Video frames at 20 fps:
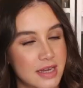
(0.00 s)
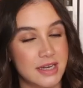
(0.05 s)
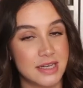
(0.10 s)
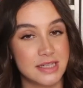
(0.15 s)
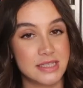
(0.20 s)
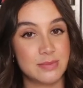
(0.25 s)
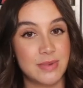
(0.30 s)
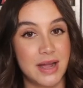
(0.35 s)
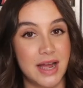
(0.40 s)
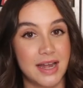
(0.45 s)
It
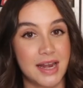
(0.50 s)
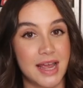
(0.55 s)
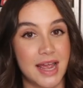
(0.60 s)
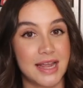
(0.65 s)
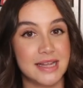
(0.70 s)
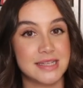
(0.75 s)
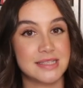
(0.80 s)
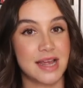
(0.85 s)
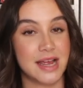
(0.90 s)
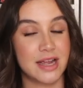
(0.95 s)
is about
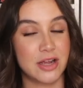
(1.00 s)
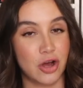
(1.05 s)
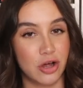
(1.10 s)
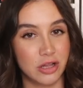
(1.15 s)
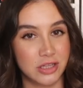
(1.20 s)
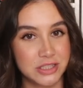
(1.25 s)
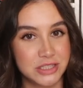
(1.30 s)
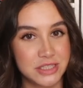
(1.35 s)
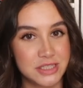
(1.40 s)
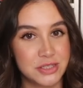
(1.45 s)
a
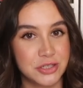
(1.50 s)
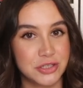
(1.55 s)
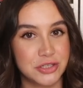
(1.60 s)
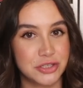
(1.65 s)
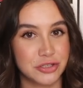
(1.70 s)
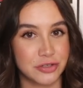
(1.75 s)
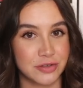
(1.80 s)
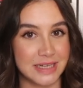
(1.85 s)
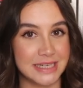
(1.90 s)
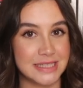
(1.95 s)
psychologist who
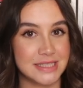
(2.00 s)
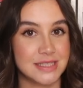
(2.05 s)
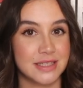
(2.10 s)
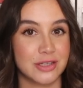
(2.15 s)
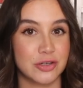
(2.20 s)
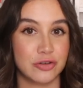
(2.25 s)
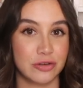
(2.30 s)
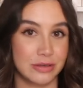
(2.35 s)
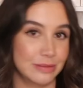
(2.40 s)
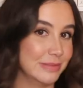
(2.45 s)
treats the
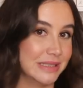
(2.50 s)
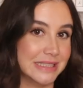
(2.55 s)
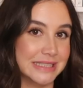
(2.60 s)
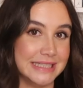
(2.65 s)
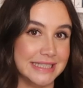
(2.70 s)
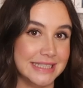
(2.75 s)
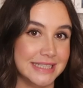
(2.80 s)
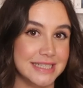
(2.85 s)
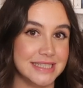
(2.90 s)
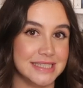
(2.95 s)

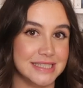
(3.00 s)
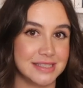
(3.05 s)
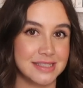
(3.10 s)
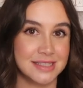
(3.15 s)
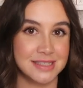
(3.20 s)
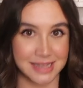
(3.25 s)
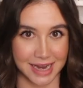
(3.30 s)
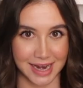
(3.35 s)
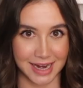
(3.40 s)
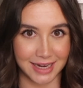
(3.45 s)
criminally
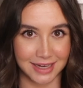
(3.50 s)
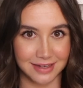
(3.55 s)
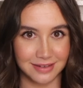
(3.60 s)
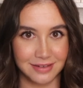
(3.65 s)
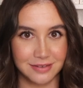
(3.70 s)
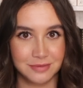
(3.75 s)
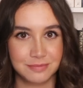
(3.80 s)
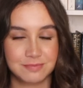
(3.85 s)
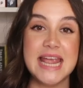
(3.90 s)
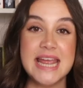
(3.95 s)

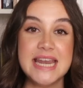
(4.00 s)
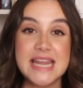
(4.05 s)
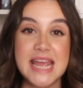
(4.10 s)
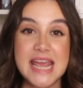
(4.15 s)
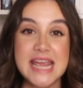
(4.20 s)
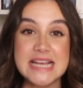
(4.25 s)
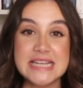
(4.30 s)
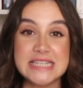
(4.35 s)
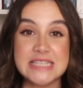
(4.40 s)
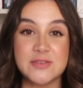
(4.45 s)
insane. It
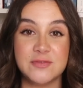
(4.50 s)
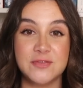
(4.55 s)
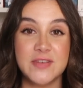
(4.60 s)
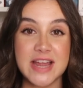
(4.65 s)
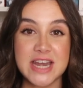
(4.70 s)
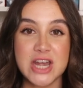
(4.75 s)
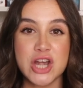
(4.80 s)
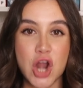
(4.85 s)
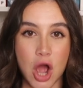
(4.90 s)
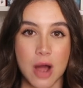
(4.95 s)
is
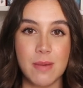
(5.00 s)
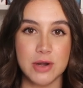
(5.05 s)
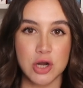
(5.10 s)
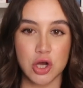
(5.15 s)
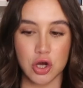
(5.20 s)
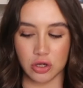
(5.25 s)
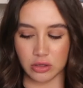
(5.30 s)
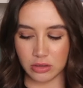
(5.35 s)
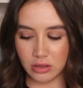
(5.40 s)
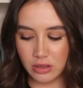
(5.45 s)

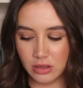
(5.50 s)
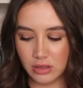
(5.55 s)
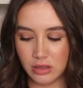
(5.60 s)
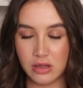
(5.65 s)
phenomenal.